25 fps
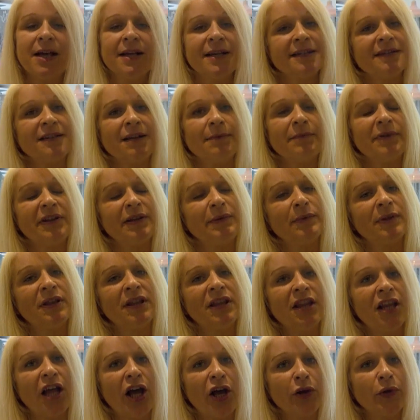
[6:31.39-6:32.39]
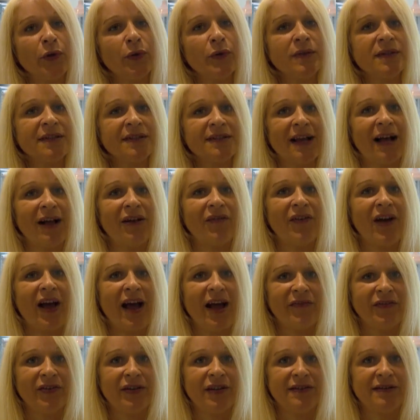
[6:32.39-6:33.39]
Somebody with low
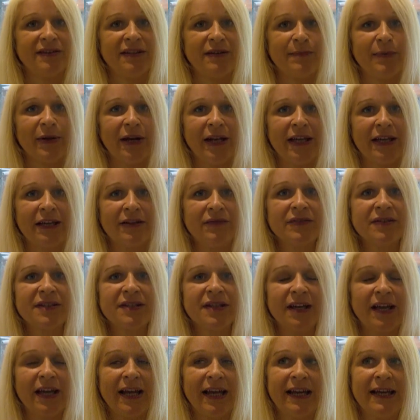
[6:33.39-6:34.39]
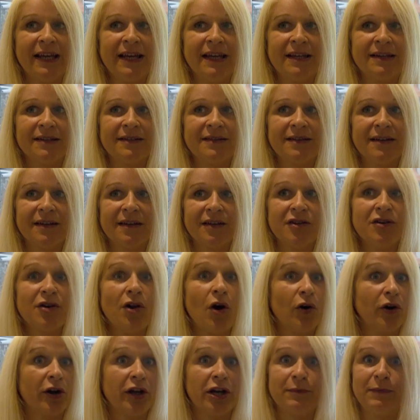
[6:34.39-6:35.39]
self-efficacy beliefs is
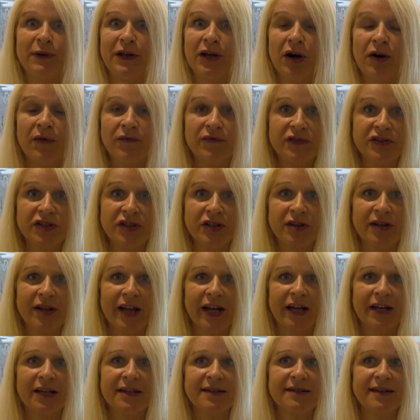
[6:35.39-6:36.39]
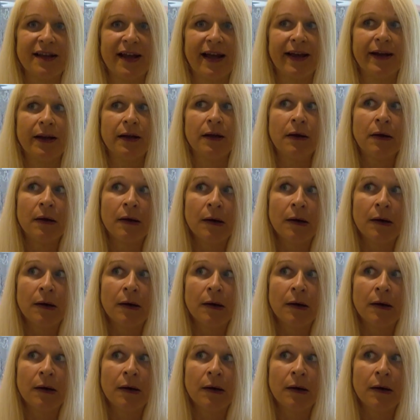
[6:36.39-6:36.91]
not going to be confident. They're going to say,